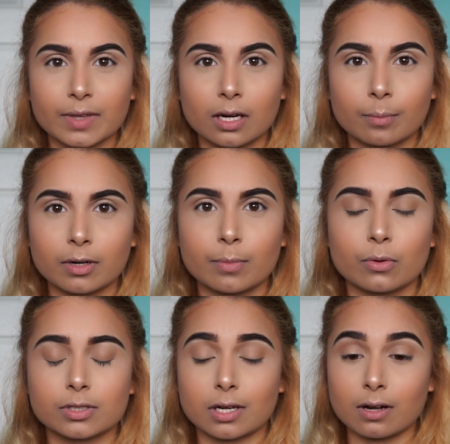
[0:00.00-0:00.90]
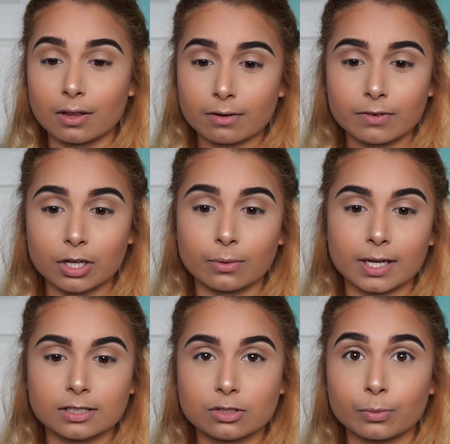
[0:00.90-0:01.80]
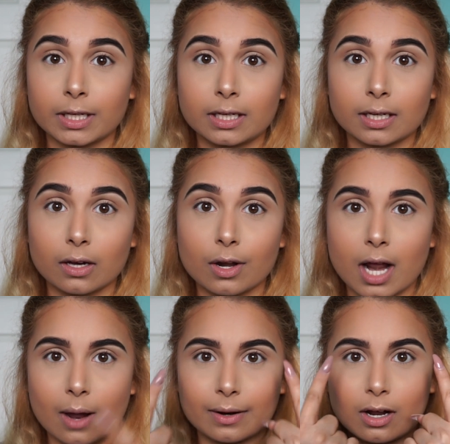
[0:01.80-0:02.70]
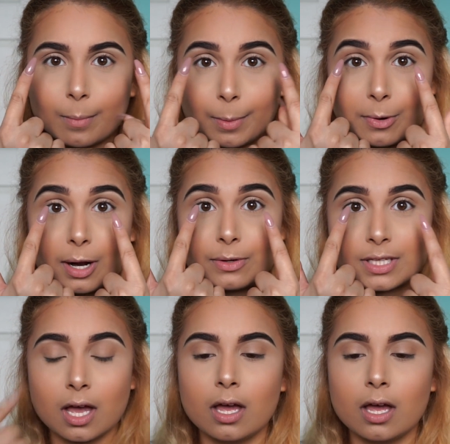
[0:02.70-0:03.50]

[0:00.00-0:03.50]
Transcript: and I'm gonna post another video next week on how I got my brows.